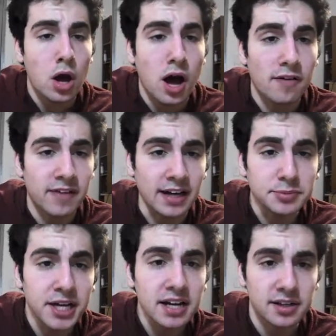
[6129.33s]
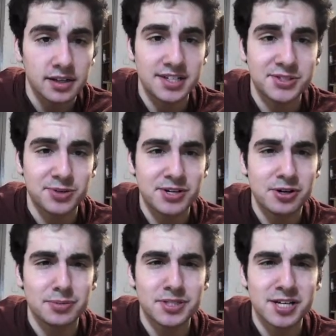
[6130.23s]
A vibe check is when you go
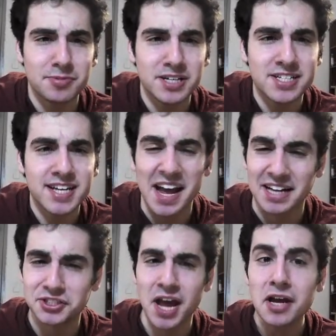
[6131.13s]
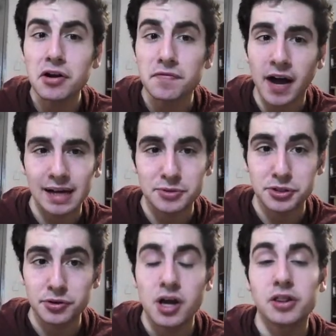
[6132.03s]
up to somebody and say, hey, check your vibes,
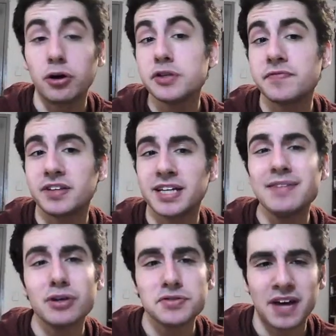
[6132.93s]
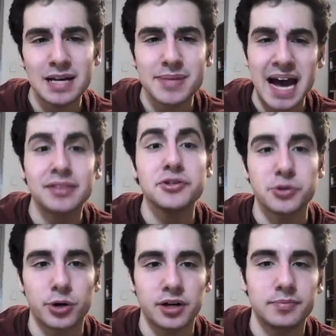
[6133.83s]
dude. Those Leave those vibes at the door.